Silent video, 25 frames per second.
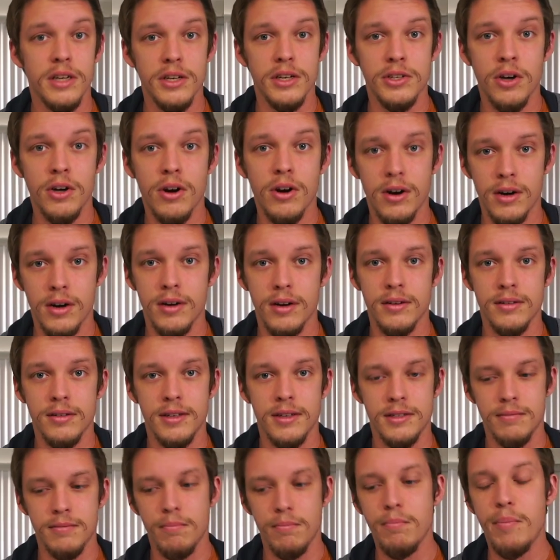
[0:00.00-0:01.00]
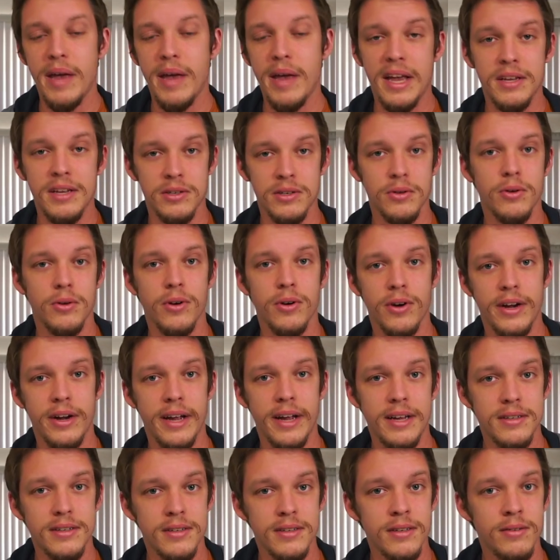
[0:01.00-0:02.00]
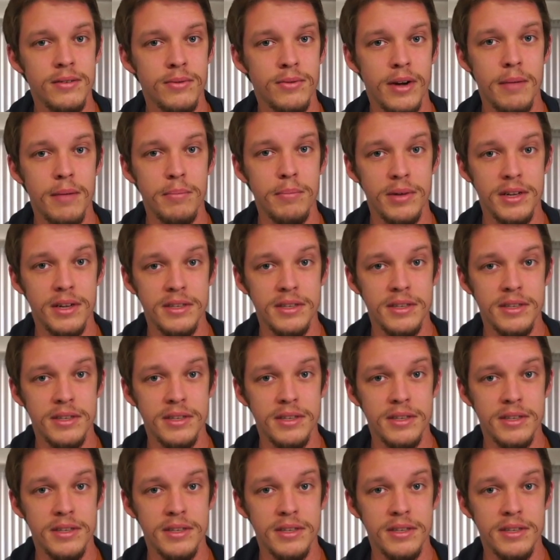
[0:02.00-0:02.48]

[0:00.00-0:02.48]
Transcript: guitar that's bass oriented, right?